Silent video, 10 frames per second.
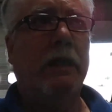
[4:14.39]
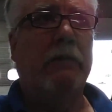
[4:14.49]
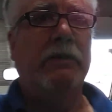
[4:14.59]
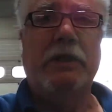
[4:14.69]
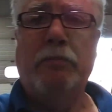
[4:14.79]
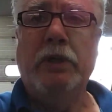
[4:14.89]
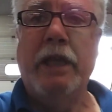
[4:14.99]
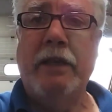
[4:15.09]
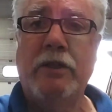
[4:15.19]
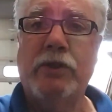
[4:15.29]

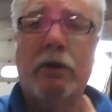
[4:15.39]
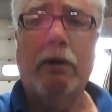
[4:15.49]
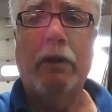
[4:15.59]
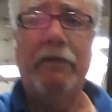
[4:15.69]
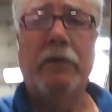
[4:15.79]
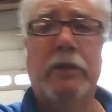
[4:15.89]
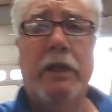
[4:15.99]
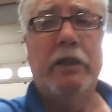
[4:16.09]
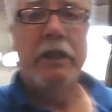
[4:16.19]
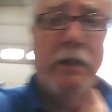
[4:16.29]
reciprocating saw. You're
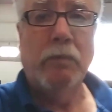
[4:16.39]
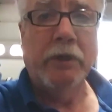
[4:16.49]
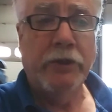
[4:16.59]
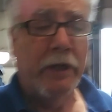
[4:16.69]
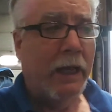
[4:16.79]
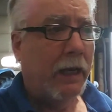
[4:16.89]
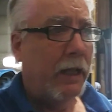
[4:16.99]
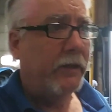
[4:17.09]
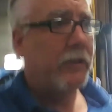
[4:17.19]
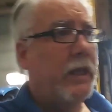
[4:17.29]
going to need one. You're not allowed
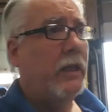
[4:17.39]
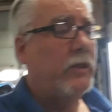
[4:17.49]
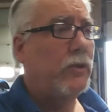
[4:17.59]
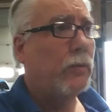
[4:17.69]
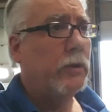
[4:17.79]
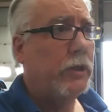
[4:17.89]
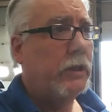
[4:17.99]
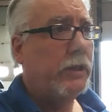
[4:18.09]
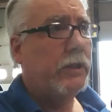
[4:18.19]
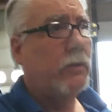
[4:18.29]
to take
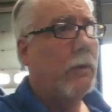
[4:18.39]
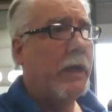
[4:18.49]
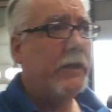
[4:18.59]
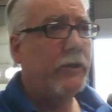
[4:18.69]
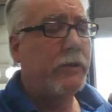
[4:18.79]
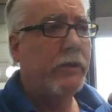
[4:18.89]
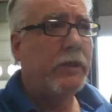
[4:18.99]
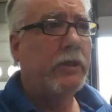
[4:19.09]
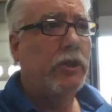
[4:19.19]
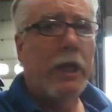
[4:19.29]
torches, grinders,
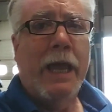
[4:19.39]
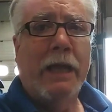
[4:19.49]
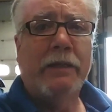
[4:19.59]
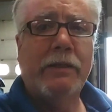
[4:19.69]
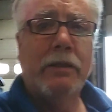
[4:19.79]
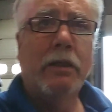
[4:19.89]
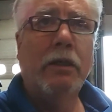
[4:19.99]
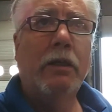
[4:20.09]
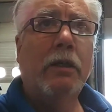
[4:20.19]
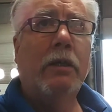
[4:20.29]
jacks.
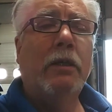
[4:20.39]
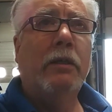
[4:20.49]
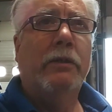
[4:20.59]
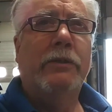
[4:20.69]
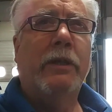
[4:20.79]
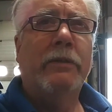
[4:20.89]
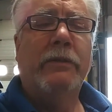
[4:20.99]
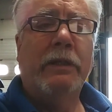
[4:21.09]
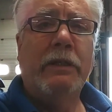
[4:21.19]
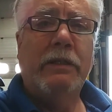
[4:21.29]
There's other
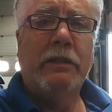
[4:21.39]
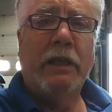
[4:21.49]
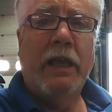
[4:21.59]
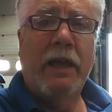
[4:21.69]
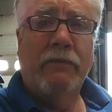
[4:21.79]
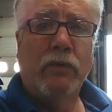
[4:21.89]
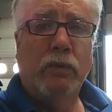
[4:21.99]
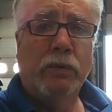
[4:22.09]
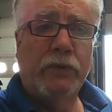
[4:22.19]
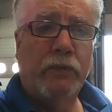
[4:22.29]
things that they have
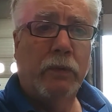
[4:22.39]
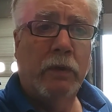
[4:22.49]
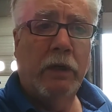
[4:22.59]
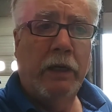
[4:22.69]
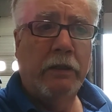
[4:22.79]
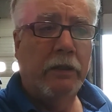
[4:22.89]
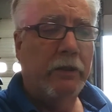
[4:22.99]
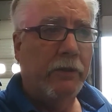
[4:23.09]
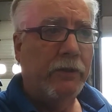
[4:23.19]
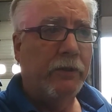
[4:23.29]
rules for, and
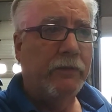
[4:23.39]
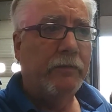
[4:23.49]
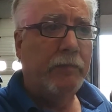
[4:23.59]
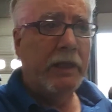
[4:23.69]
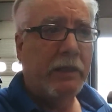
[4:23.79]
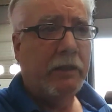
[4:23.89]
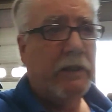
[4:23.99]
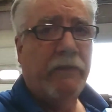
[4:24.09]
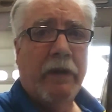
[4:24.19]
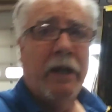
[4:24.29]
those are basically
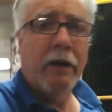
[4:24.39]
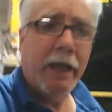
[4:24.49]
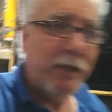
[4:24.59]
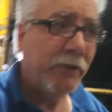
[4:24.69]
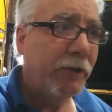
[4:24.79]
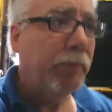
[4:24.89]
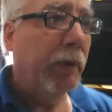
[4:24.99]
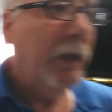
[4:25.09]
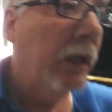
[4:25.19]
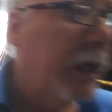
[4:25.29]
fire hazards. But